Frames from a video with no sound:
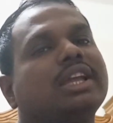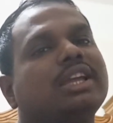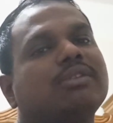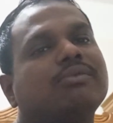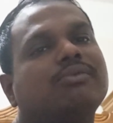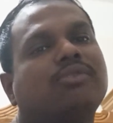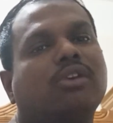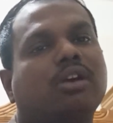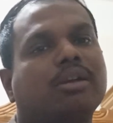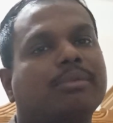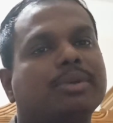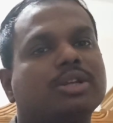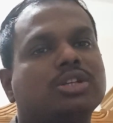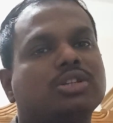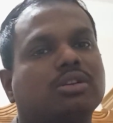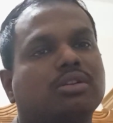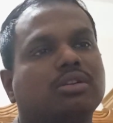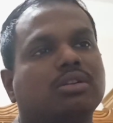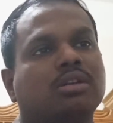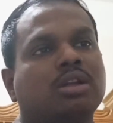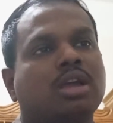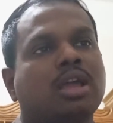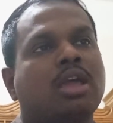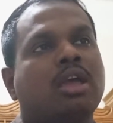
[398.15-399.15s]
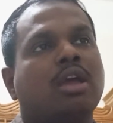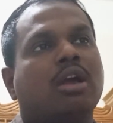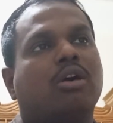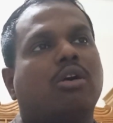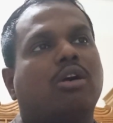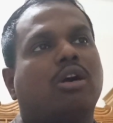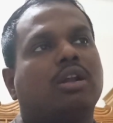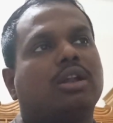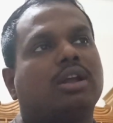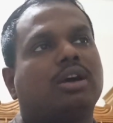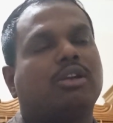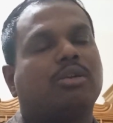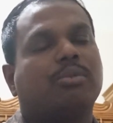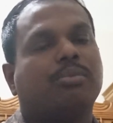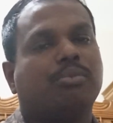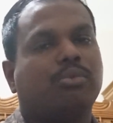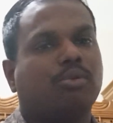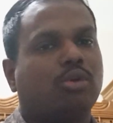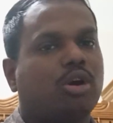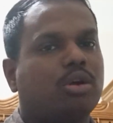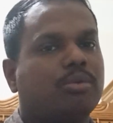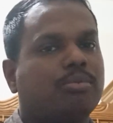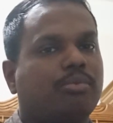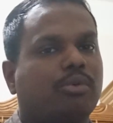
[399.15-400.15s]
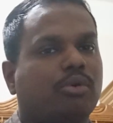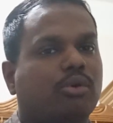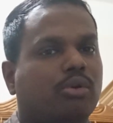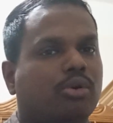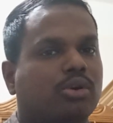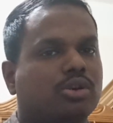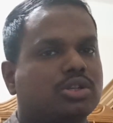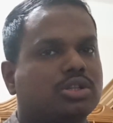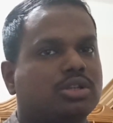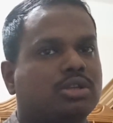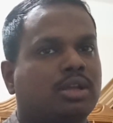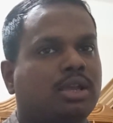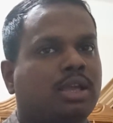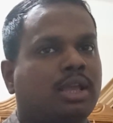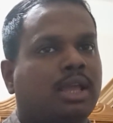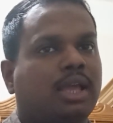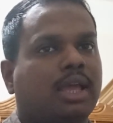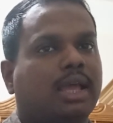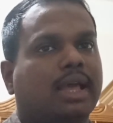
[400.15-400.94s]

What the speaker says: information on our blog post,